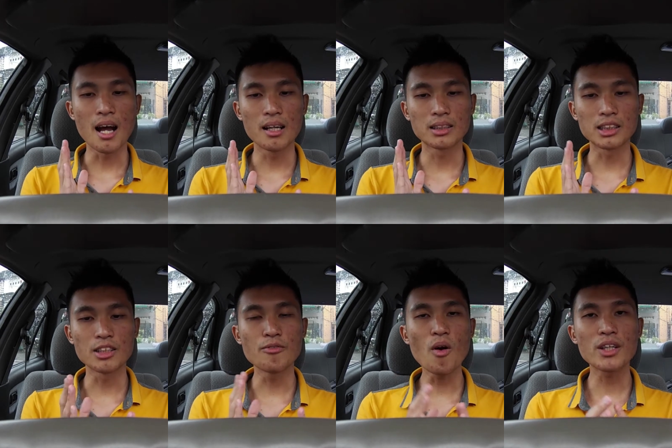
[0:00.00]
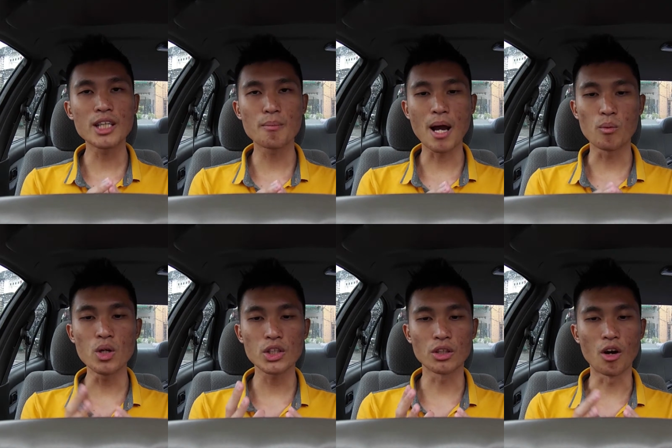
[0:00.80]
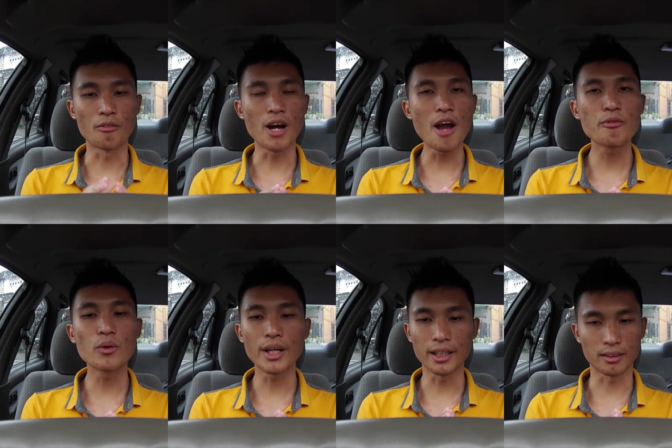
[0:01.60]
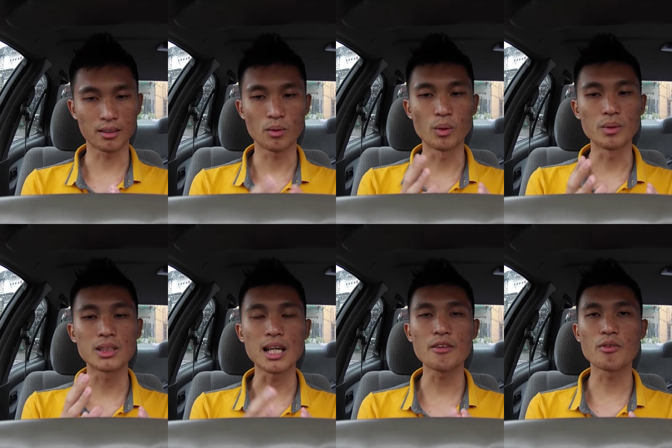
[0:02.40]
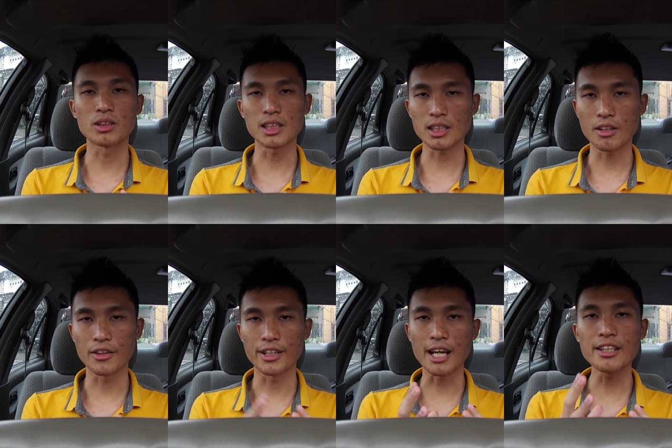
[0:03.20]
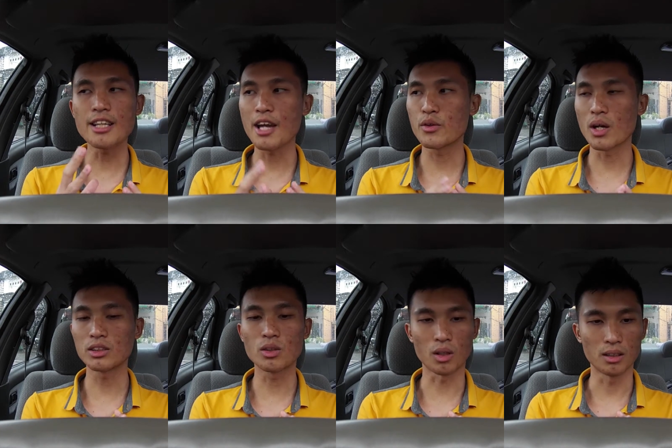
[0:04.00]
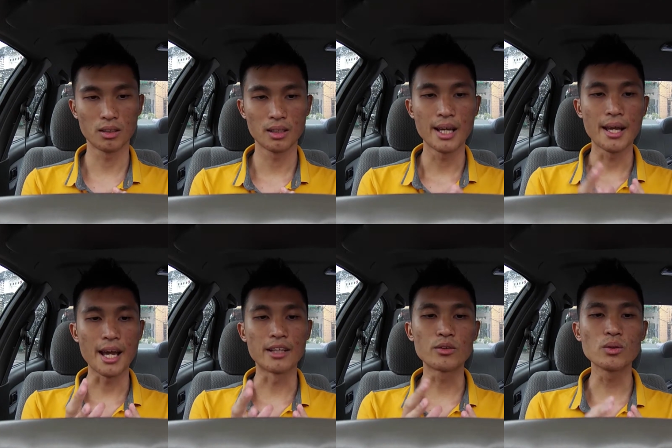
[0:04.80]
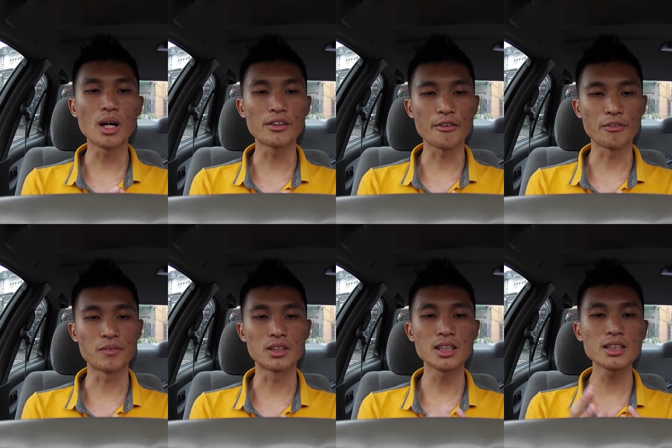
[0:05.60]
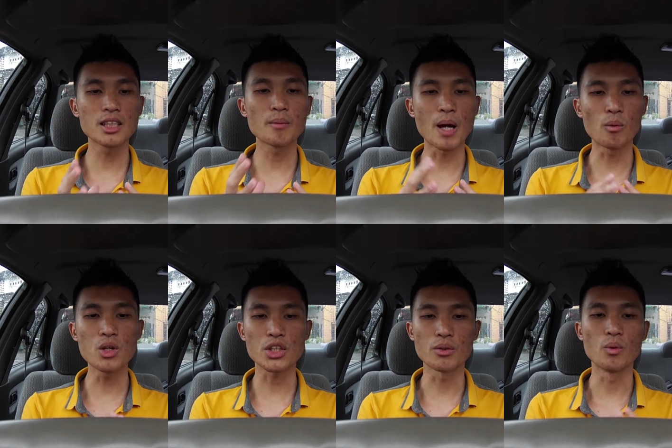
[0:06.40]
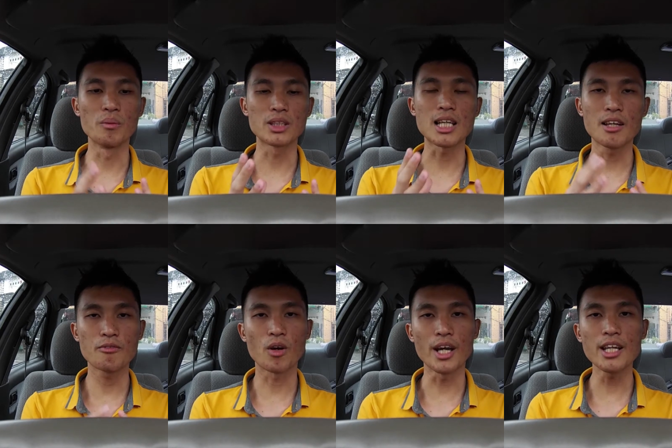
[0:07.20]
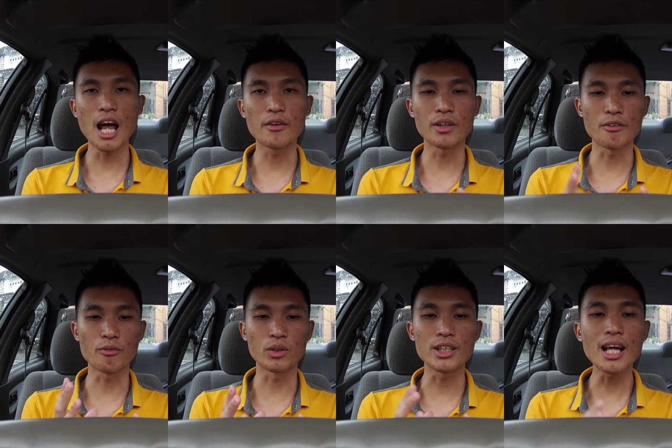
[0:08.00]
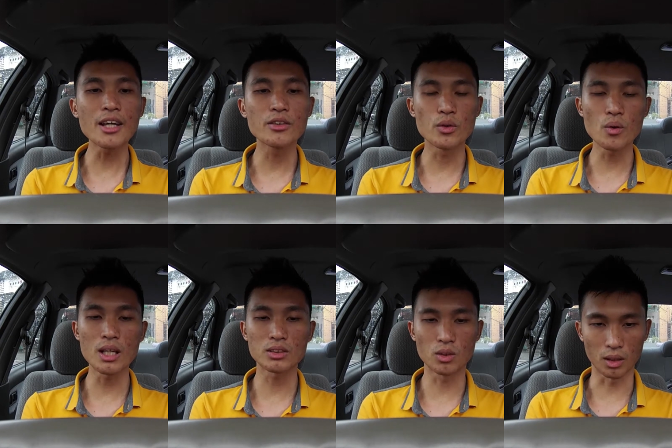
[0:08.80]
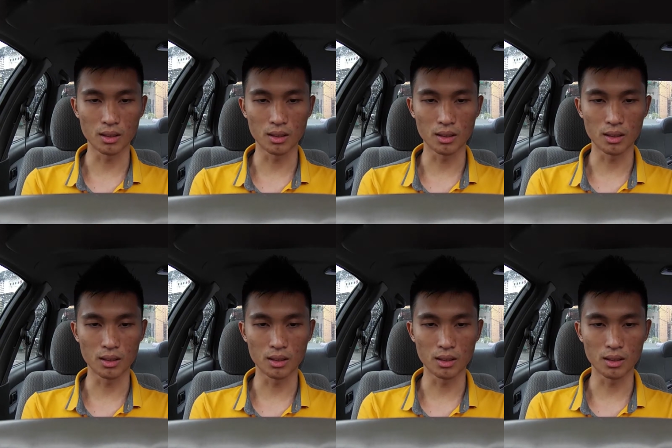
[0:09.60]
64GB version of iPhone 8 will be selling for $699, and 256GB version will be selling for $849.